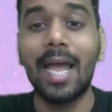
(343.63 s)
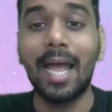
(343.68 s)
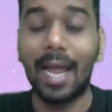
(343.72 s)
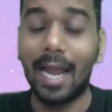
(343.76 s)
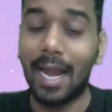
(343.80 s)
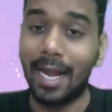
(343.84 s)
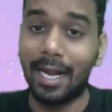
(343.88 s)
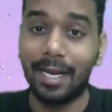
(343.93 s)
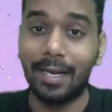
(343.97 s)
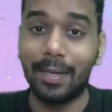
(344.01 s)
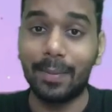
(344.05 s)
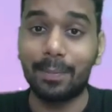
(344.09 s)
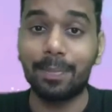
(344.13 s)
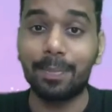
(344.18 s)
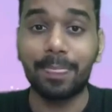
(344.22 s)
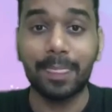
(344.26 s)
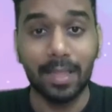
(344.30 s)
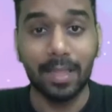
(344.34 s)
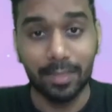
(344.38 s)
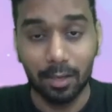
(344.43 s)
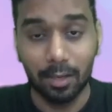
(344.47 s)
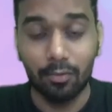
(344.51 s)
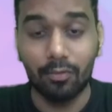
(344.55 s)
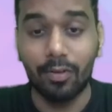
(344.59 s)
And
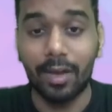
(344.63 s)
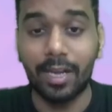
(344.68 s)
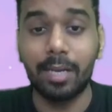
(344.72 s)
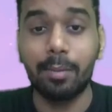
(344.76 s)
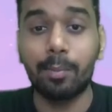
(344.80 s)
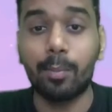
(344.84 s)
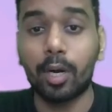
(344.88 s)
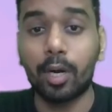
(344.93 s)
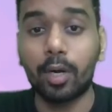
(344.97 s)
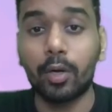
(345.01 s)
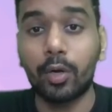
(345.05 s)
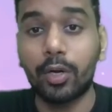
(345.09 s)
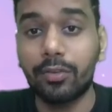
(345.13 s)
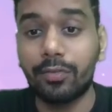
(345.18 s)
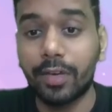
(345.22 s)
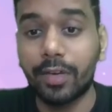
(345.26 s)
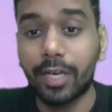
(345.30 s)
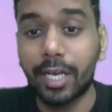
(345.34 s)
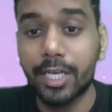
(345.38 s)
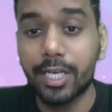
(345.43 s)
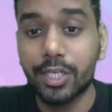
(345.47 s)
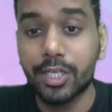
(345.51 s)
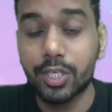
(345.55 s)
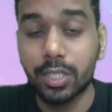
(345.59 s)
the very important
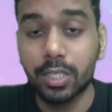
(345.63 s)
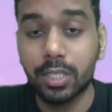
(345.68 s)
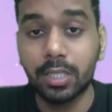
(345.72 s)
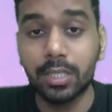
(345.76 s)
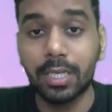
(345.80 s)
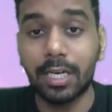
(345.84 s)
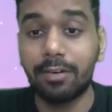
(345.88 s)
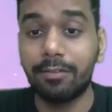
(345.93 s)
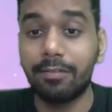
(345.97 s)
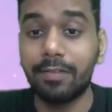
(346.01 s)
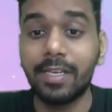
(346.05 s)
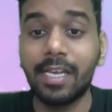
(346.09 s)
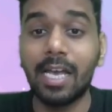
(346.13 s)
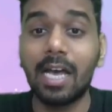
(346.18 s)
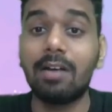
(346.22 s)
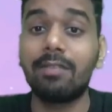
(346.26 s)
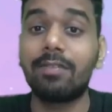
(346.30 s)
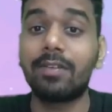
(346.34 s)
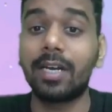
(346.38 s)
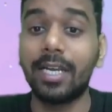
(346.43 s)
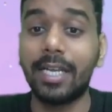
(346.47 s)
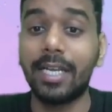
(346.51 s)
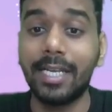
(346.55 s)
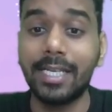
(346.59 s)
notification that we have
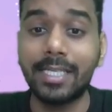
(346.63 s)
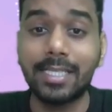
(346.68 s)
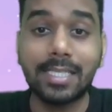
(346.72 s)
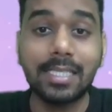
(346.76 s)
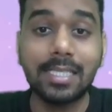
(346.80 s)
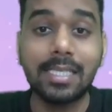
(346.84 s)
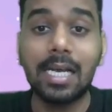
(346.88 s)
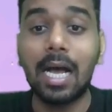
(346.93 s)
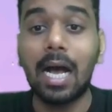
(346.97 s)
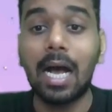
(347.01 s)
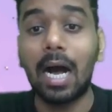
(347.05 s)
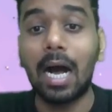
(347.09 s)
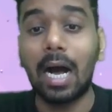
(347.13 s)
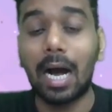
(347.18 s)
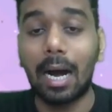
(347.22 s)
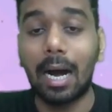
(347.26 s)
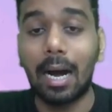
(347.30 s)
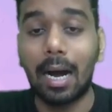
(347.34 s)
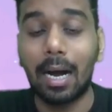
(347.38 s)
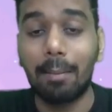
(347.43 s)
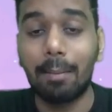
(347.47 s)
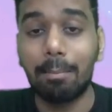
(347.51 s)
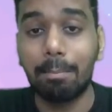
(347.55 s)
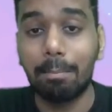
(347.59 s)
released
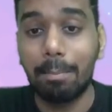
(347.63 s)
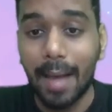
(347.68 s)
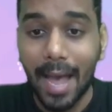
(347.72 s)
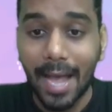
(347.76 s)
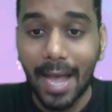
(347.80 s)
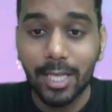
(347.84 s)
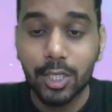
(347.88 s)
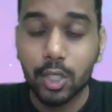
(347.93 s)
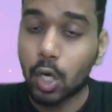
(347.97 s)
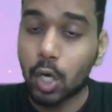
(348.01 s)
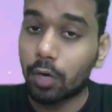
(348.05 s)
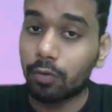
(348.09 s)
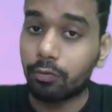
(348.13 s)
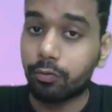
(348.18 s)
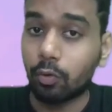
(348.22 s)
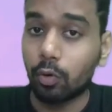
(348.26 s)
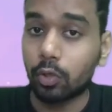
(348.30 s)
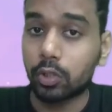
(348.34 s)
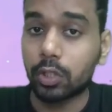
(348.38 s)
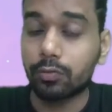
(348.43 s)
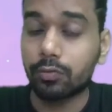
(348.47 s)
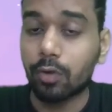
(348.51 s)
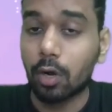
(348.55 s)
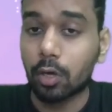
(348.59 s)
a batch on
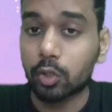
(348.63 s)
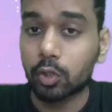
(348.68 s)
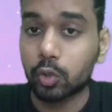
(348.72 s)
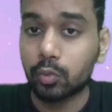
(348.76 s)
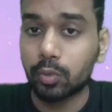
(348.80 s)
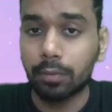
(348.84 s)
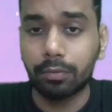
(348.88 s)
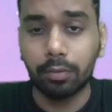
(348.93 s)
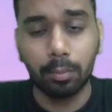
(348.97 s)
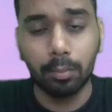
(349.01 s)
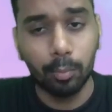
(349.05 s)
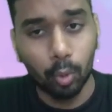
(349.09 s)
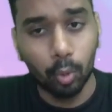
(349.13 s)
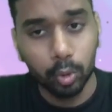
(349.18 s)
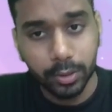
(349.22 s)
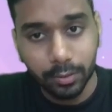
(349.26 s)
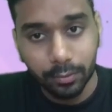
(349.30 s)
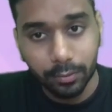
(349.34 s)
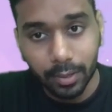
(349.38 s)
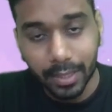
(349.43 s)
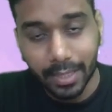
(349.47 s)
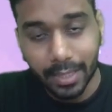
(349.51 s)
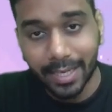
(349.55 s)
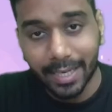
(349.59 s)
fourth of October for both
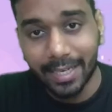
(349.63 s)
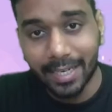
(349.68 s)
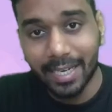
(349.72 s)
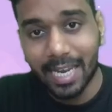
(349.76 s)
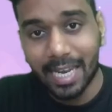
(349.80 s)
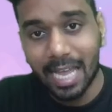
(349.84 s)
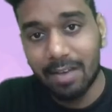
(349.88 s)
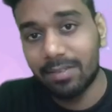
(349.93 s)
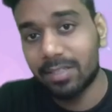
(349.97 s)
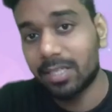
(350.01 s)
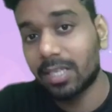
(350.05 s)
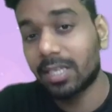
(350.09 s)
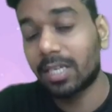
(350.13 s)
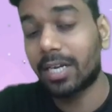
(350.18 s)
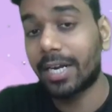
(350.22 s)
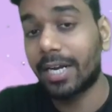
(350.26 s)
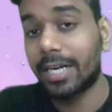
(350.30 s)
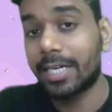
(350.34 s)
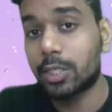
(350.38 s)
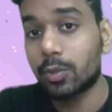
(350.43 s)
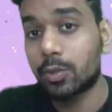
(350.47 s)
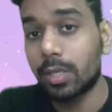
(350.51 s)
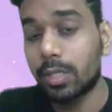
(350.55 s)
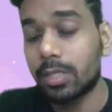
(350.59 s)
grade eleven and
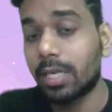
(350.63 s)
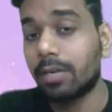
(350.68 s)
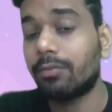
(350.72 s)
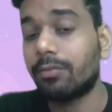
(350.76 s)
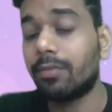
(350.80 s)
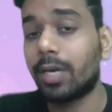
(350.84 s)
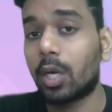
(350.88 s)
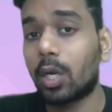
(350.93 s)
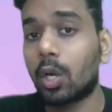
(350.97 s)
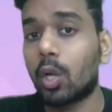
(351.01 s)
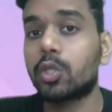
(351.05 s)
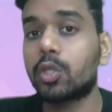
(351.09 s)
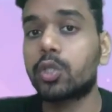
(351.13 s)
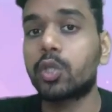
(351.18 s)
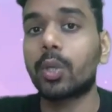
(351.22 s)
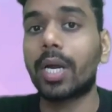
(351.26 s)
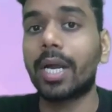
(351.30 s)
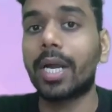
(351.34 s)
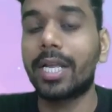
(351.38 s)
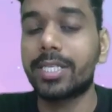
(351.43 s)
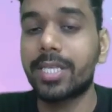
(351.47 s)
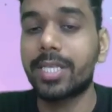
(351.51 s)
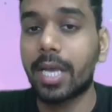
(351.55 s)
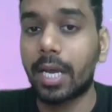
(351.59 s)
grade twelve. And we are also
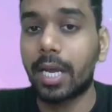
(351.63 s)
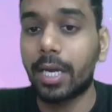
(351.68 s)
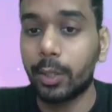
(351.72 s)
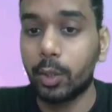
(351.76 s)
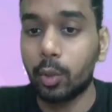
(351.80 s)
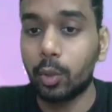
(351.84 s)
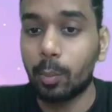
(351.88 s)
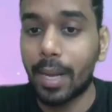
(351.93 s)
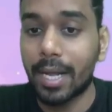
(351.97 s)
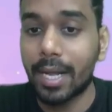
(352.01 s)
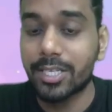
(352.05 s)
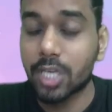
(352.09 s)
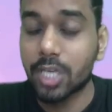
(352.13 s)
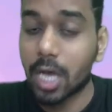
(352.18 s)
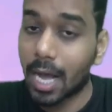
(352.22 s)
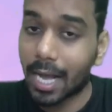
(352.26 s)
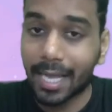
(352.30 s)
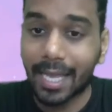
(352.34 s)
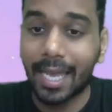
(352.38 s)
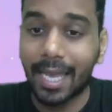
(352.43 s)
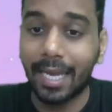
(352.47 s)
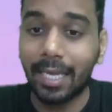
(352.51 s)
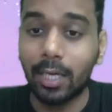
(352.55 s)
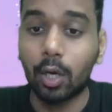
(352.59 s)
releasing a new batch
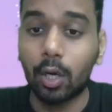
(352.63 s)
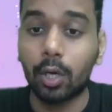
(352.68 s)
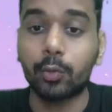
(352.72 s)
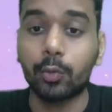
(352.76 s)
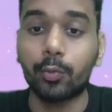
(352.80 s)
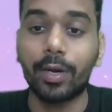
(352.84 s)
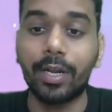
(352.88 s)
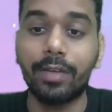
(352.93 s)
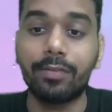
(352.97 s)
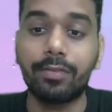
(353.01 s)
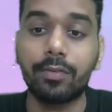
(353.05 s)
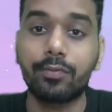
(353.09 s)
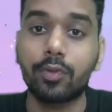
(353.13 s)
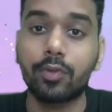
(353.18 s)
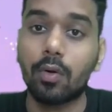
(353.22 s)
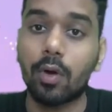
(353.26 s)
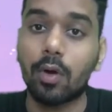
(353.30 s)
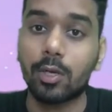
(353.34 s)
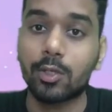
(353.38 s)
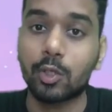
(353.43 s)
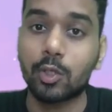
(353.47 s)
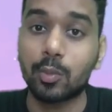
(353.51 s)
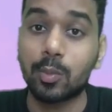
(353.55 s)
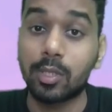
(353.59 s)
again on twenty-fifth of
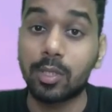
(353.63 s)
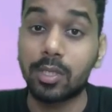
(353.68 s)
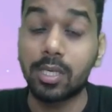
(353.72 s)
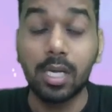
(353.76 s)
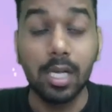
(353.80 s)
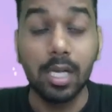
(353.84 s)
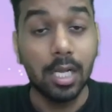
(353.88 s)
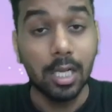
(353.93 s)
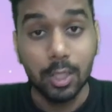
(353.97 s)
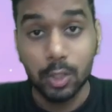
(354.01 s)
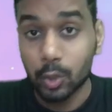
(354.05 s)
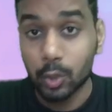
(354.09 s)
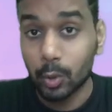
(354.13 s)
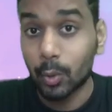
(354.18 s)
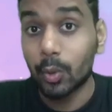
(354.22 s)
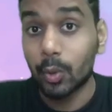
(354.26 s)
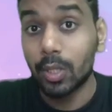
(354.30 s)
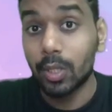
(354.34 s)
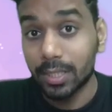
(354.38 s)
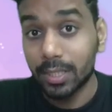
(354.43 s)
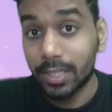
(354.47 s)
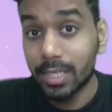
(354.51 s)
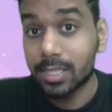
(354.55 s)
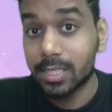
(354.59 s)
October. So
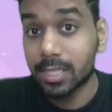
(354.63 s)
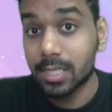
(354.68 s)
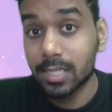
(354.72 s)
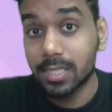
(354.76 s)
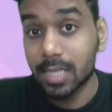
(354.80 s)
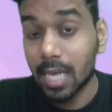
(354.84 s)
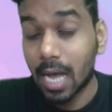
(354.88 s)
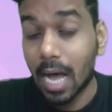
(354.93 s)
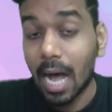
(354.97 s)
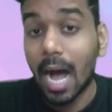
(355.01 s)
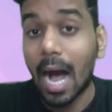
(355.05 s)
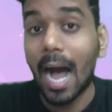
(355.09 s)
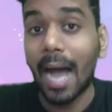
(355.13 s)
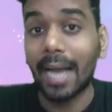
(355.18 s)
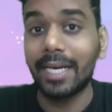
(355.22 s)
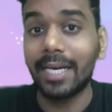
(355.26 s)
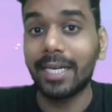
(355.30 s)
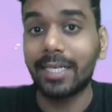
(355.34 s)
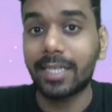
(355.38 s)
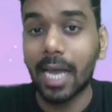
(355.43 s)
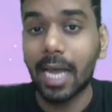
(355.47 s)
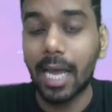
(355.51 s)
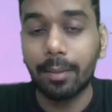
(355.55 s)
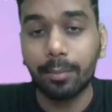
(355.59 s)
this is a high
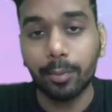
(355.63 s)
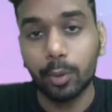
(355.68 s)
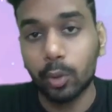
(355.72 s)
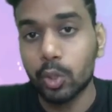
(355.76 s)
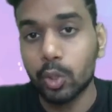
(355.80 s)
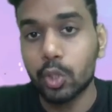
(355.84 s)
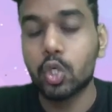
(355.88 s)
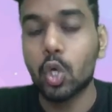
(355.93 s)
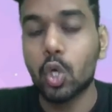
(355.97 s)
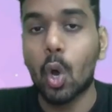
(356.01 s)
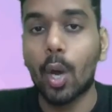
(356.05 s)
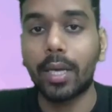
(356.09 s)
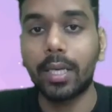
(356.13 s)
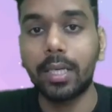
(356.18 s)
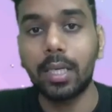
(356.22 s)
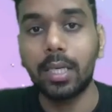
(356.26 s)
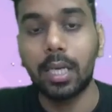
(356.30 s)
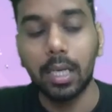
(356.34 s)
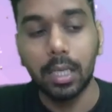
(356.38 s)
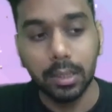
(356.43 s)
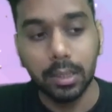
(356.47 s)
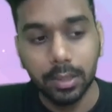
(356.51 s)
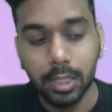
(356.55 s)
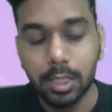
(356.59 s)
time to join
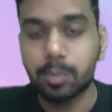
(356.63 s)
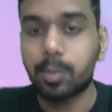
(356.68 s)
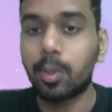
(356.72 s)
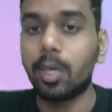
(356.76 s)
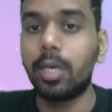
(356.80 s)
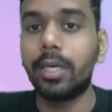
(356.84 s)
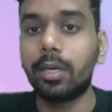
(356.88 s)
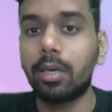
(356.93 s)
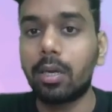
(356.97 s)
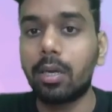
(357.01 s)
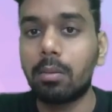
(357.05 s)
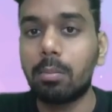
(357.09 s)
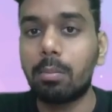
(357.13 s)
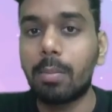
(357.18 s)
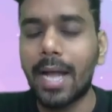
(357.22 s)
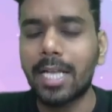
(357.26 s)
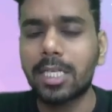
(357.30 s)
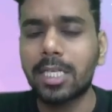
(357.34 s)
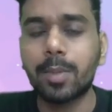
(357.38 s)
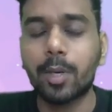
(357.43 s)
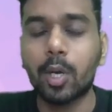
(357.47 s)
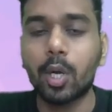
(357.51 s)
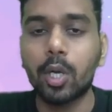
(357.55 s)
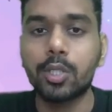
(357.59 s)
this particular
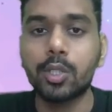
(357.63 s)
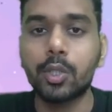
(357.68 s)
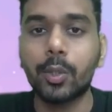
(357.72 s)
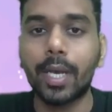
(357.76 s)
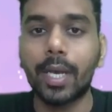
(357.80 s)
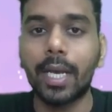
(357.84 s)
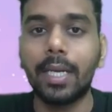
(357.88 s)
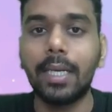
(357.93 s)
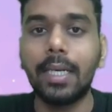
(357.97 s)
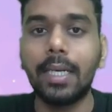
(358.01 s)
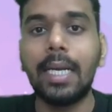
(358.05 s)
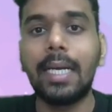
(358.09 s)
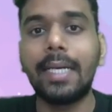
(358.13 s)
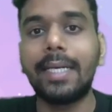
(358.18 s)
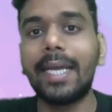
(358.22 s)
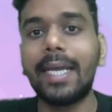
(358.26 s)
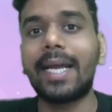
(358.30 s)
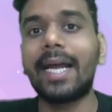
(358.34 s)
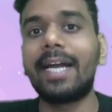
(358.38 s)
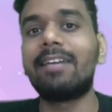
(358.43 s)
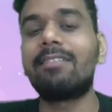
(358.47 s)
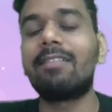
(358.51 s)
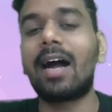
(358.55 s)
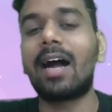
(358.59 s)
batch, because you can take
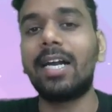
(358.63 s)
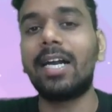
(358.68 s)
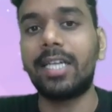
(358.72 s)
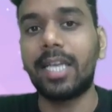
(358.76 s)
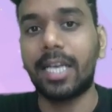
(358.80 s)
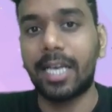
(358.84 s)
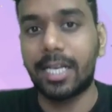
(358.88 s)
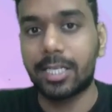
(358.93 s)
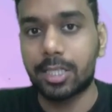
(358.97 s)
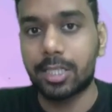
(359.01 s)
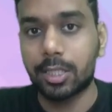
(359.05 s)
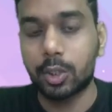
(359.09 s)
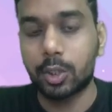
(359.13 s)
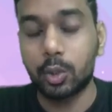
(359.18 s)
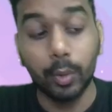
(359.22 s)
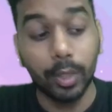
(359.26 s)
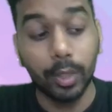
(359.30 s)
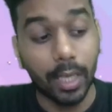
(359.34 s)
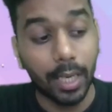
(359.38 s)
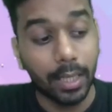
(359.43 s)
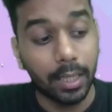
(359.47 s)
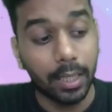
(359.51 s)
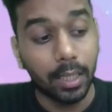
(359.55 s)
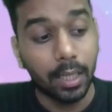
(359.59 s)
advantage. You
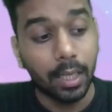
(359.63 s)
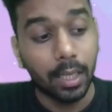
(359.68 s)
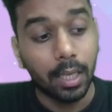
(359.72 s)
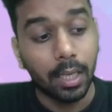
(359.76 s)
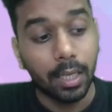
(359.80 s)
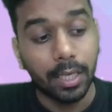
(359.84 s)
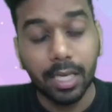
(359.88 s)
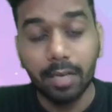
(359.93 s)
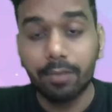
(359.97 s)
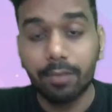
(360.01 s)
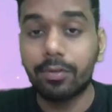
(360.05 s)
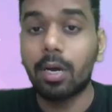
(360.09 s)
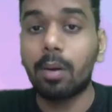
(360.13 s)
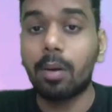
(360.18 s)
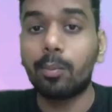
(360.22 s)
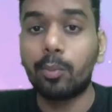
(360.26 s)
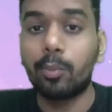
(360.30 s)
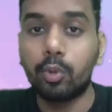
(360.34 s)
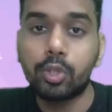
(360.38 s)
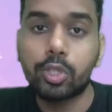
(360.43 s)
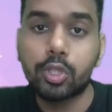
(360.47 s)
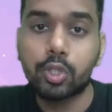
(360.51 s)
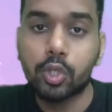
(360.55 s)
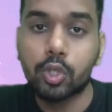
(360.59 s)
can give your
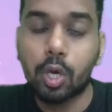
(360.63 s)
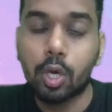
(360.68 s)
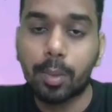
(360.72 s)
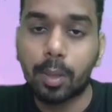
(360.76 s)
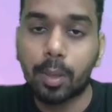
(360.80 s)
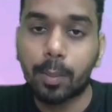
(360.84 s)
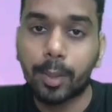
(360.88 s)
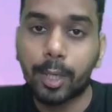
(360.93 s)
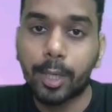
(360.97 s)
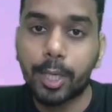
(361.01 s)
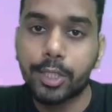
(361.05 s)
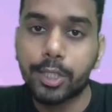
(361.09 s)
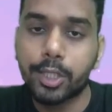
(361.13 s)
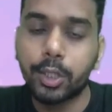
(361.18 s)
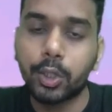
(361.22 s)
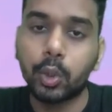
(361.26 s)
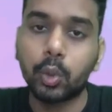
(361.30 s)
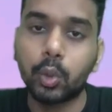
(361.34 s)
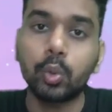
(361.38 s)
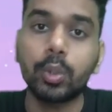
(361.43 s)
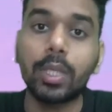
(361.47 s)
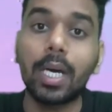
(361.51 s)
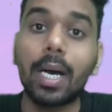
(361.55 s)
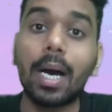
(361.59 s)
boost to your preparation
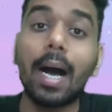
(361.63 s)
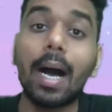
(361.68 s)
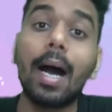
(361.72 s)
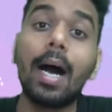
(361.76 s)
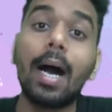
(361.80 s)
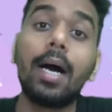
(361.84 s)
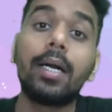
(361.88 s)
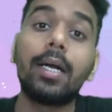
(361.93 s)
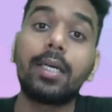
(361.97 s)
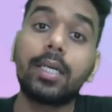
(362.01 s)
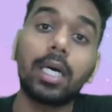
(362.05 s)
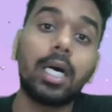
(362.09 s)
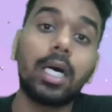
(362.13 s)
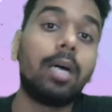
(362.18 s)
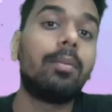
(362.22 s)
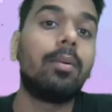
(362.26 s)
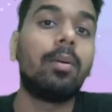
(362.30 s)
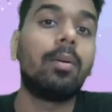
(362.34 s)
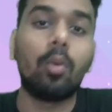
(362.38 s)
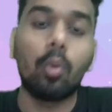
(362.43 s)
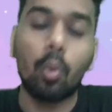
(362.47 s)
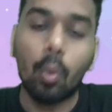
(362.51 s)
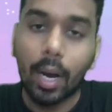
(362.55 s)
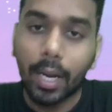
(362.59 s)
to the
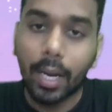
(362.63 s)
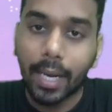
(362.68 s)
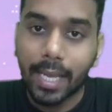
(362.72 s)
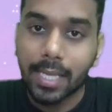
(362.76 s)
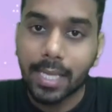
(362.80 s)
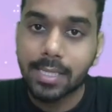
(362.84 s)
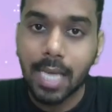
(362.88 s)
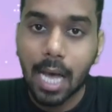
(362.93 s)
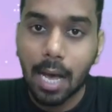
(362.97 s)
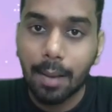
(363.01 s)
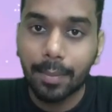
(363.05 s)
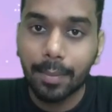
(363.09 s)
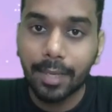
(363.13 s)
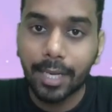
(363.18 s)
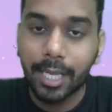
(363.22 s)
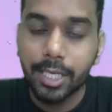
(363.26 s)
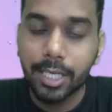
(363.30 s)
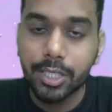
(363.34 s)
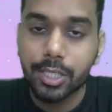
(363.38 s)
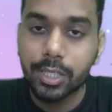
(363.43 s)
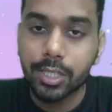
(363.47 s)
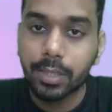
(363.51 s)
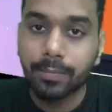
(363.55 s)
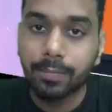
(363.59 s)
term one
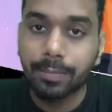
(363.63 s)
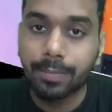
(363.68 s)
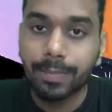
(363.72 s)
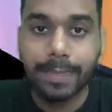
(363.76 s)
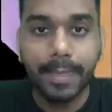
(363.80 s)
examination.